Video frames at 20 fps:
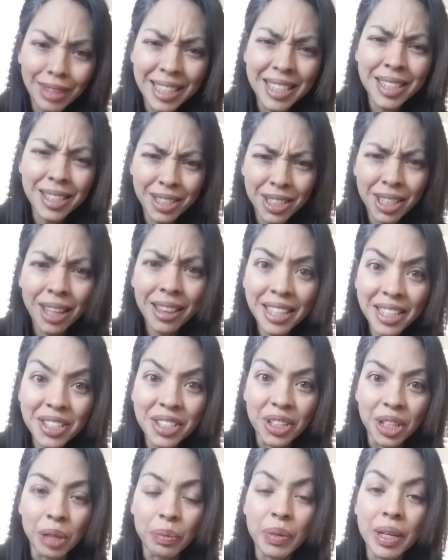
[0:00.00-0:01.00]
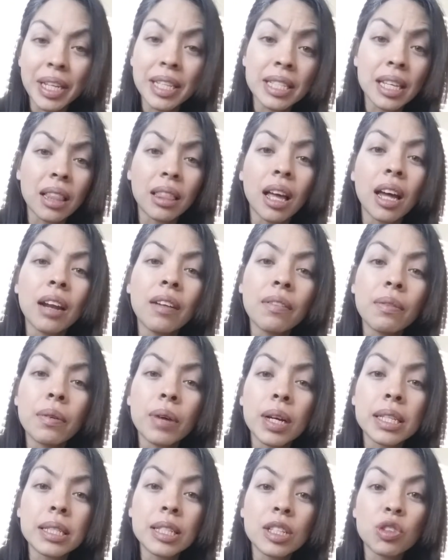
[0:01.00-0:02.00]
it's challenging because a lot of
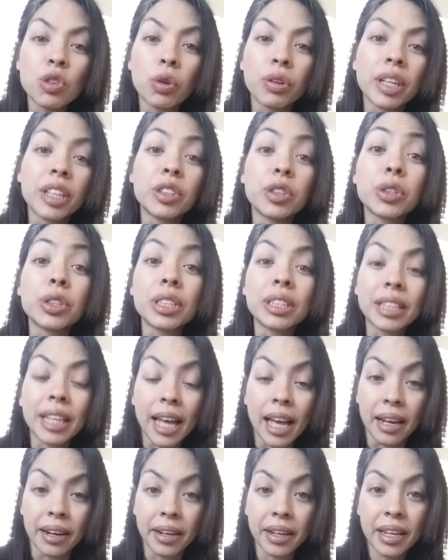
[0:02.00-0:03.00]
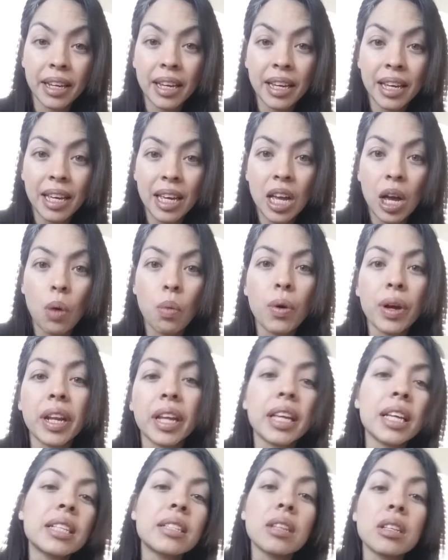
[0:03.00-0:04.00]
us don't understand what
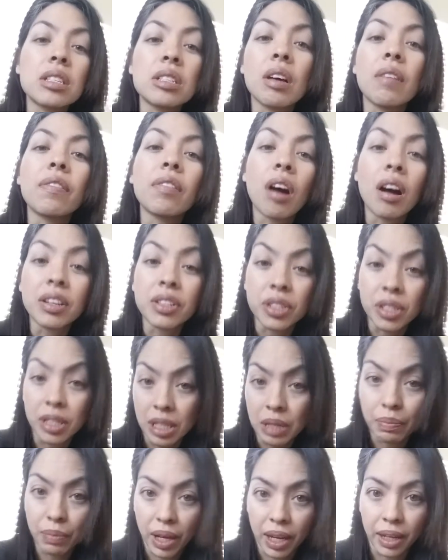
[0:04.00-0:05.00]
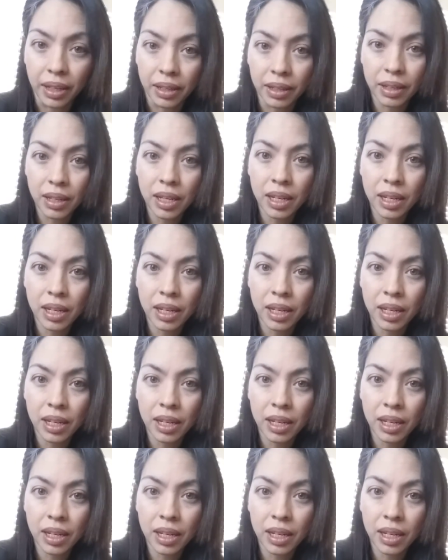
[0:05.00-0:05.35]
is a subconscious mind.